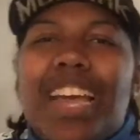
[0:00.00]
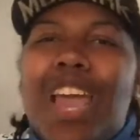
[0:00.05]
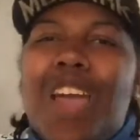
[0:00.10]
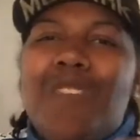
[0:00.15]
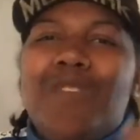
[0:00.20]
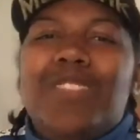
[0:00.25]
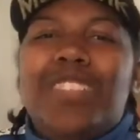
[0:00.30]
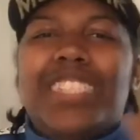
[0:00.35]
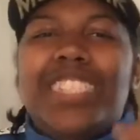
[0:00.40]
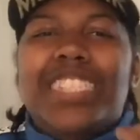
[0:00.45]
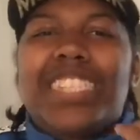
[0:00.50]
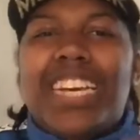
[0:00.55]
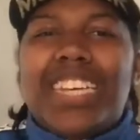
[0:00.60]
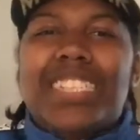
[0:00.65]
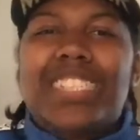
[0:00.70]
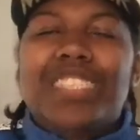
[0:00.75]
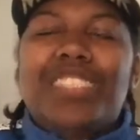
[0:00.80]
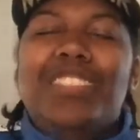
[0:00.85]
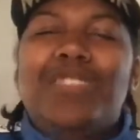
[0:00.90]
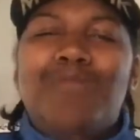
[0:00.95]
Ever since I
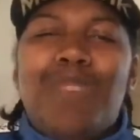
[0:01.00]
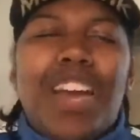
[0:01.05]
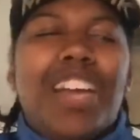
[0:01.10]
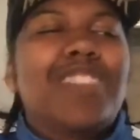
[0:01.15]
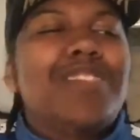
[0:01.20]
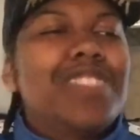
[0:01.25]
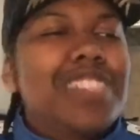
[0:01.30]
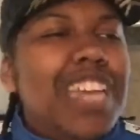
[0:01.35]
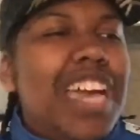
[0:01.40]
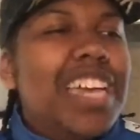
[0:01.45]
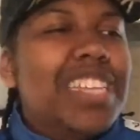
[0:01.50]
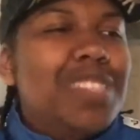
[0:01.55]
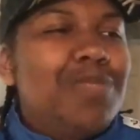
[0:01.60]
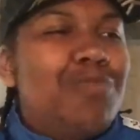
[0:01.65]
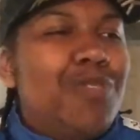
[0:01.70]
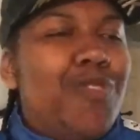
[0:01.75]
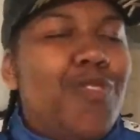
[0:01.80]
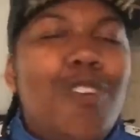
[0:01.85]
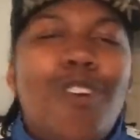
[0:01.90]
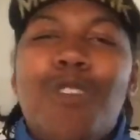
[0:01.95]
seen Michael Jackson
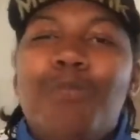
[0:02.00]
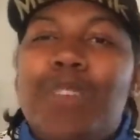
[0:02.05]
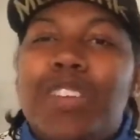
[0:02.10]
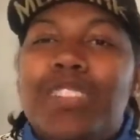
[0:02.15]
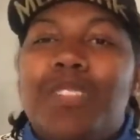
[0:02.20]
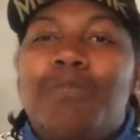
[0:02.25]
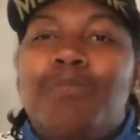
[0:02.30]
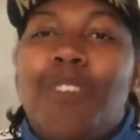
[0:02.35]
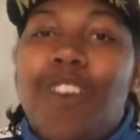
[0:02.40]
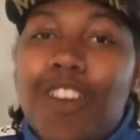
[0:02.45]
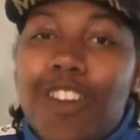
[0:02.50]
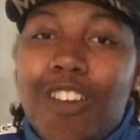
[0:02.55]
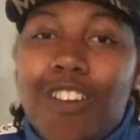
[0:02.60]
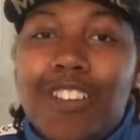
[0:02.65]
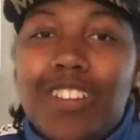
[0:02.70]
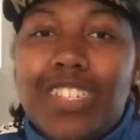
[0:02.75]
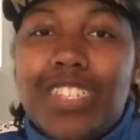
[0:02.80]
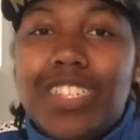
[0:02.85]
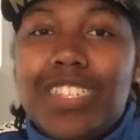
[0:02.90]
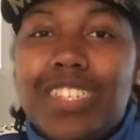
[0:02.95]
perform at the
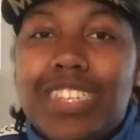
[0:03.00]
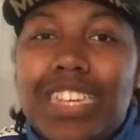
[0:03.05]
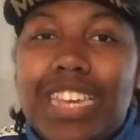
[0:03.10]
Monarch,